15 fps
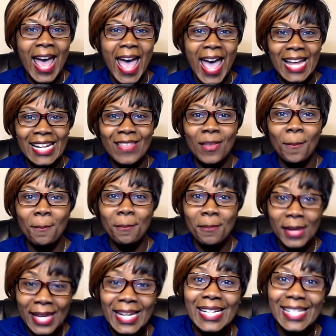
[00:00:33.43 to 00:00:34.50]
And in the
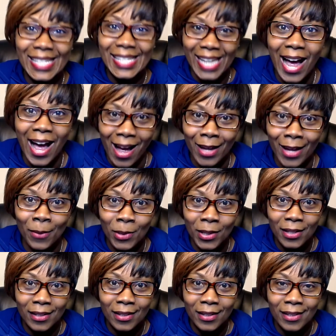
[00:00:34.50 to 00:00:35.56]
meantime,
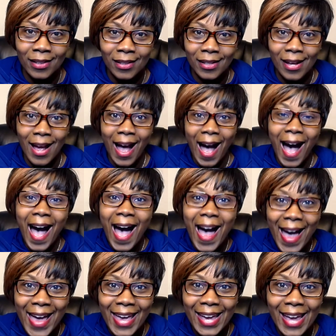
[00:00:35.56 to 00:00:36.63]
I